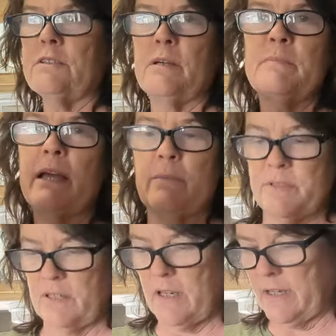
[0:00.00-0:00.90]

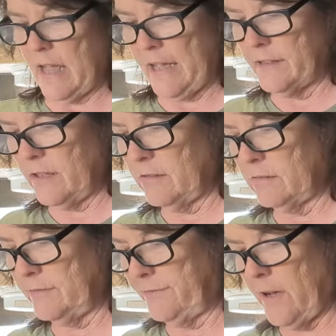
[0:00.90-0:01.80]
sometimes that I
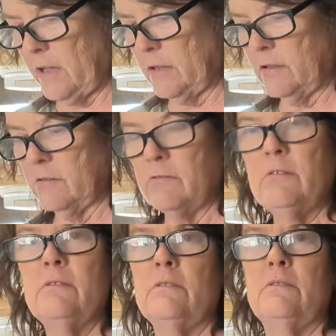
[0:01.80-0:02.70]
don't follow
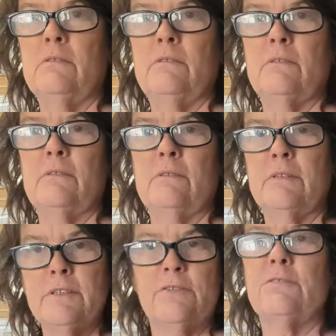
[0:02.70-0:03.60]

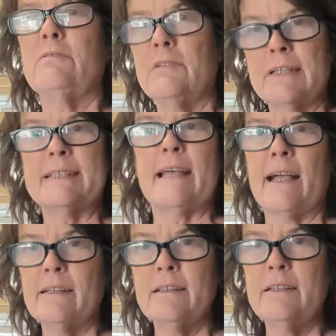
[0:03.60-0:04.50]
this
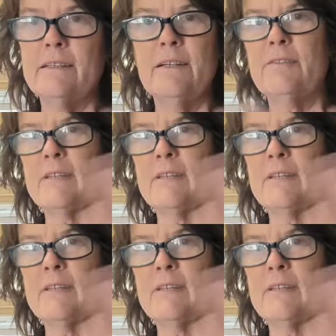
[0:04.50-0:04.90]
exactly. You know,